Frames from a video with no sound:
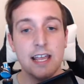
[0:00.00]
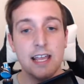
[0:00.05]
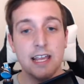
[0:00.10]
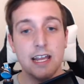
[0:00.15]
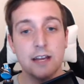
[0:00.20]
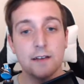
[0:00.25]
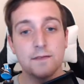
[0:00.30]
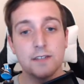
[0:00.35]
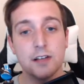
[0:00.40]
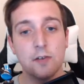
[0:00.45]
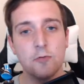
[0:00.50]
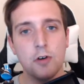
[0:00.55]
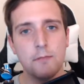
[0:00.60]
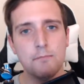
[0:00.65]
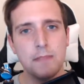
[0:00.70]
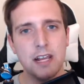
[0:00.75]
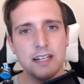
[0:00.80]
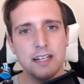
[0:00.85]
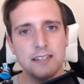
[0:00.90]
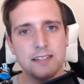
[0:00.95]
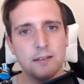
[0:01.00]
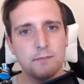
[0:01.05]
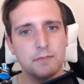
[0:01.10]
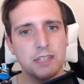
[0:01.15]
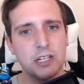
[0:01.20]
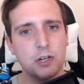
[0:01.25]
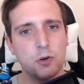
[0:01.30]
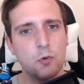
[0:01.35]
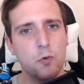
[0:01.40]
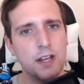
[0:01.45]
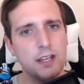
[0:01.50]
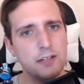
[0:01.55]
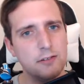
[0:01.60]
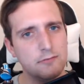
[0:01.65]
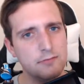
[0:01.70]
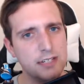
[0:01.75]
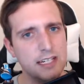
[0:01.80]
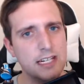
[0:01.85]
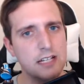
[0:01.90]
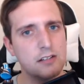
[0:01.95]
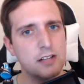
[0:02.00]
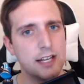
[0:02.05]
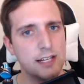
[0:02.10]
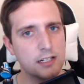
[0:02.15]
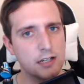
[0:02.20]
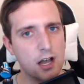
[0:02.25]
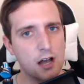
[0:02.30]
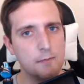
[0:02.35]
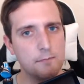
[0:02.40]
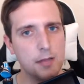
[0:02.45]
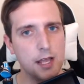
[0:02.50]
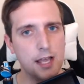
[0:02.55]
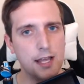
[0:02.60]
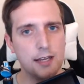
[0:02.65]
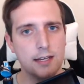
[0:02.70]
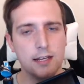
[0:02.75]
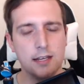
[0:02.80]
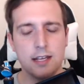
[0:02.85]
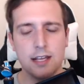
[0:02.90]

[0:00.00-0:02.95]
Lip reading: And if someone made something quite unique like Cuphead,